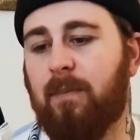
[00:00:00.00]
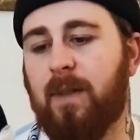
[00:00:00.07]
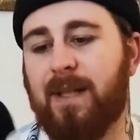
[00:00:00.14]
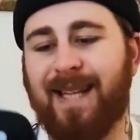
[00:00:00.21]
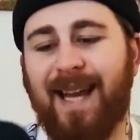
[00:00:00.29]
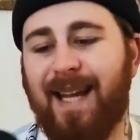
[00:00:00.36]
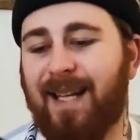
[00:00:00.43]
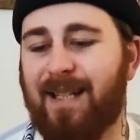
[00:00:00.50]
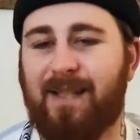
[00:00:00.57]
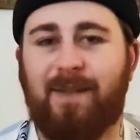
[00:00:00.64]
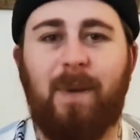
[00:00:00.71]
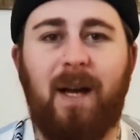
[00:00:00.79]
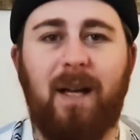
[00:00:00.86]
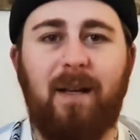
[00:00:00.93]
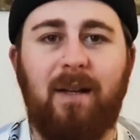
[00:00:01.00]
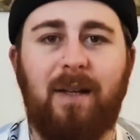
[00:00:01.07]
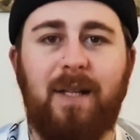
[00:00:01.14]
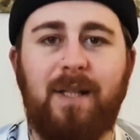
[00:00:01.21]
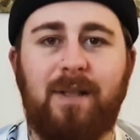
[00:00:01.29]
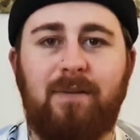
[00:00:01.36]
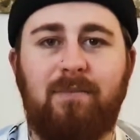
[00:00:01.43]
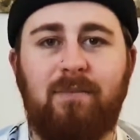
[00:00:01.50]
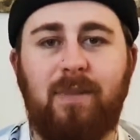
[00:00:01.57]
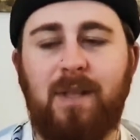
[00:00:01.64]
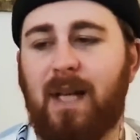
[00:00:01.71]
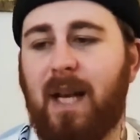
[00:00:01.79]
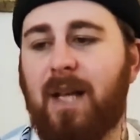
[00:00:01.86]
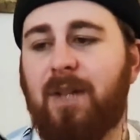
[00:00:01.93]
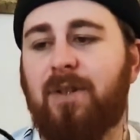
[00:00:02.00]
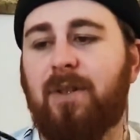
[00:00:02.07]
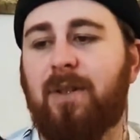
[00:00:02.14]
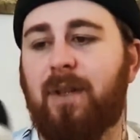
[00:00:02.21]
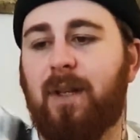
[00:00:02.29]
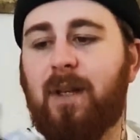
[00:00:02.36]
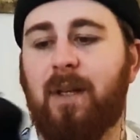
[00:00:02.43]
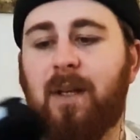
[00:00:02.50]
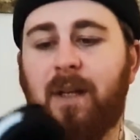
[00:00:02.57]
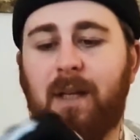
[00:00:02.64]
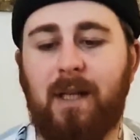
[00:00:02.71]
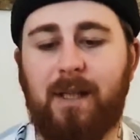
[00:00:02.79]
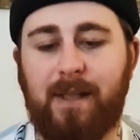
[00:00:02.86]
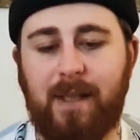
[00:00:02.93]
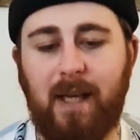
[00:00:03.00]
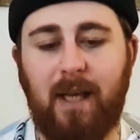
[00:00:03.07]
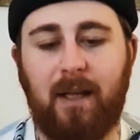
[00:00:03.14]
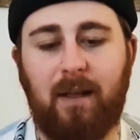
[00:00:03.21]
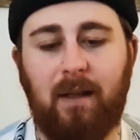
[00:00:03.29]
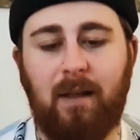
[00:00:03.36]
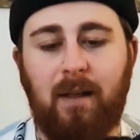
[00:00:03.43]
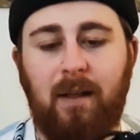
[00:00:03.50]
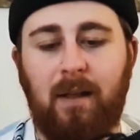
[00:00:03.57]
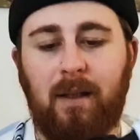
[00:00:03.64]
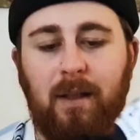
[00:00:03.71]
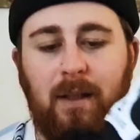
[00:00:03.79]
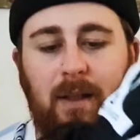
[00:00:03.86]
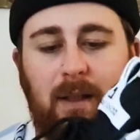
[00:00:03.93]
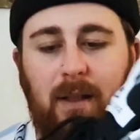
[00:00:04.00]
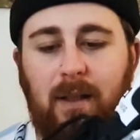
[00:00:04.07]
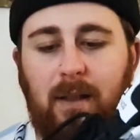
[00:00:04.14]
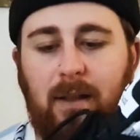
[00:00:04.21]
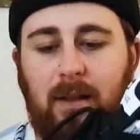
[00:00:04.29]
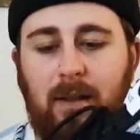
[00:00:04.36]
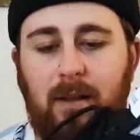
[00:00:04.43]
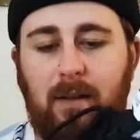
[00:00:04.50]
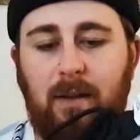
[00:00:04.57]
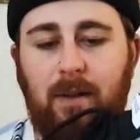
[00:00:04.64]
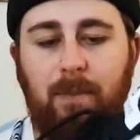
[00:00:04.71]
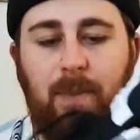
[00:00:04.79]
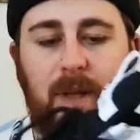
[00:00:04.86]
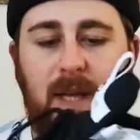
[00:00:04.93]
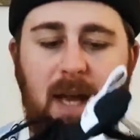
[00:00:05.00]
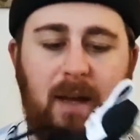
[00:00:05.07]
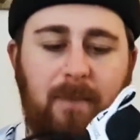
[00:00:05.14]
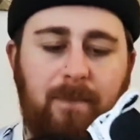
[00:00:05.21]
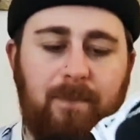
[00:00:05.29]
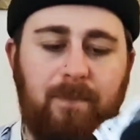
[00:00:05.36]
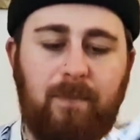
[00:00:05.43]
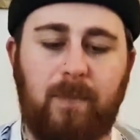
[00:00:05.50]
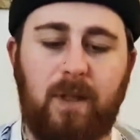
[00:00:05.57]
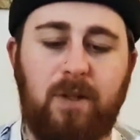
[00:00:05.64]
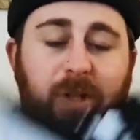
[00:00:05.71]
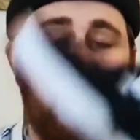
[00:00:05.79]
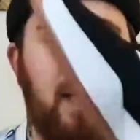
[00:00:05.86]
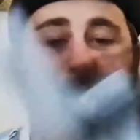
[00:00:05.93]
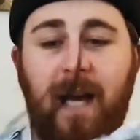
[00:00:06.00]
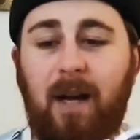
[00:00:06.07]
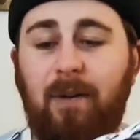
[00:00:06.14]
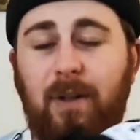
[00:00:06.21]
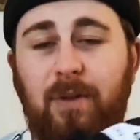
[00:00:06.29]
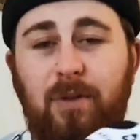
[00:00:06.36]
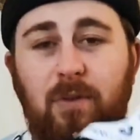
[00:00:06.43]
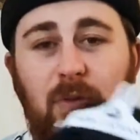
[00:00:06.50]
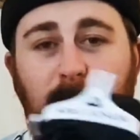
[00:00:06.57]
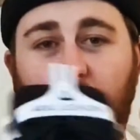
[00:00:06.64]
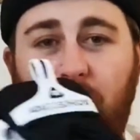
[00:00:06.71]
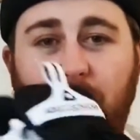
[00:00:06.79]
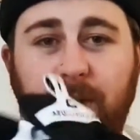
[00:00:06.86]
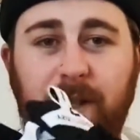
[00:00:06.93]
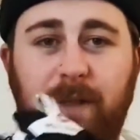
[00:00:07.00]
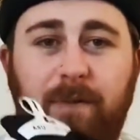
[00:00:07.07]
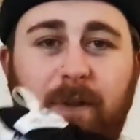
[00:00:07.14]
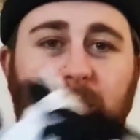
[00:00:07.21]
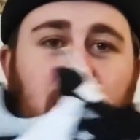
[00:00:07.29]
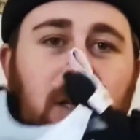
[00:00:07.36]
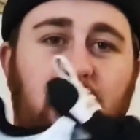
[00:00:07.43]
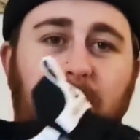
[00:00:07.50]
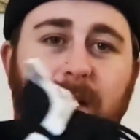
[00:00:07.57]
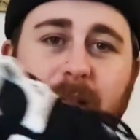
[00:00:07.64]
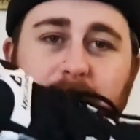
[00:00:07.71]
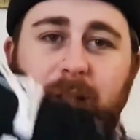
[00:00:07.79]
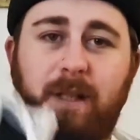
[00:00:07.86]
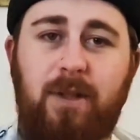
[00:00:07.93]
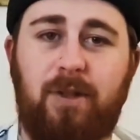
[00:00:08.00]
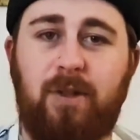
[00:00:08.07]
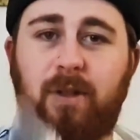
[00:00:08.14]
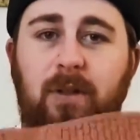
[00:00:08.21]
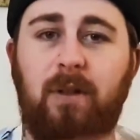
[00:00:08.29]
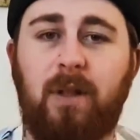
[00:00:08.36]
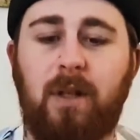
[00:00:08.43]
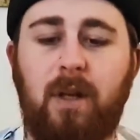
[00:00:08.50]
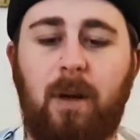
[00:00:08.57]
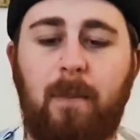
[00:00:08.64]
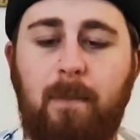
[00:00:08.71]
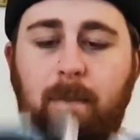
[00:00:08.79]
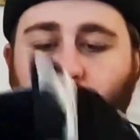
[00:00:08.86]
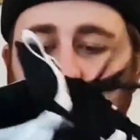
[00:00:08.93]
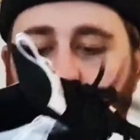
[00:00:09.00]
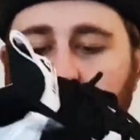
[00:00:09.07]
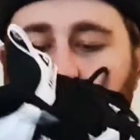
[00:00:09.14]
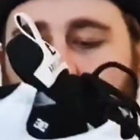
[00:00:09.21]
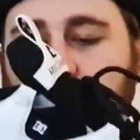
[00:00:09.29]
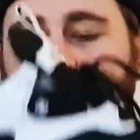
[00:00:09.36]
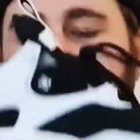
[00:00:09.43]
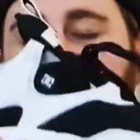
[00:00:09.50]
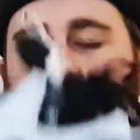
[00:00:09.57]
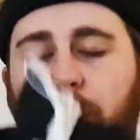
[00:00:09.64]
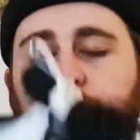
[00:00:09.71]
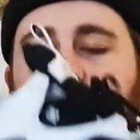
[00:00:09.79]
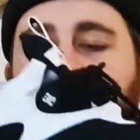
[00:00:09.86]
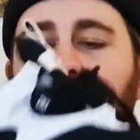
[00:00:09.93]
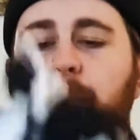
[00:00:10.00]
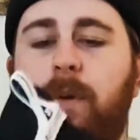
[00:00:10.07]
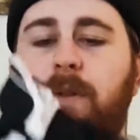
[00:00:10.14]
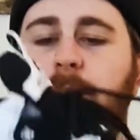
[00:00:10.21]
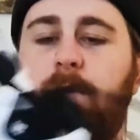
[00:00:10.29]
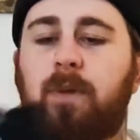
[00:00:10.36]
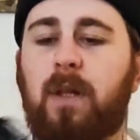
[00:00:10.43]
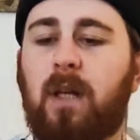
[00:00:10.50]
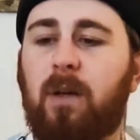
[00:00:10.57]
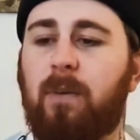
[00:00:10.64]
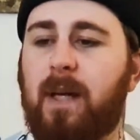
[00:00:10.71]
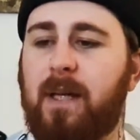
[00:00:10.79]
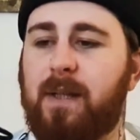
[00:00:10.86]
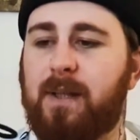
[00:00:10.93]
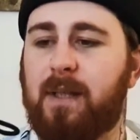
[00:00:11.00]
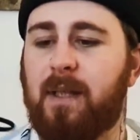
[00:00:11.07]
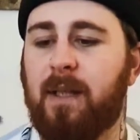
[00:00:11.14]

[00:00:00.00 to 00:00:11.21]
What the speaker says: It's KALIS, man. Like, he's a legend. He's sick. But yeah, check it out. They do loads of different colorways in this shoe. Multiple colorways.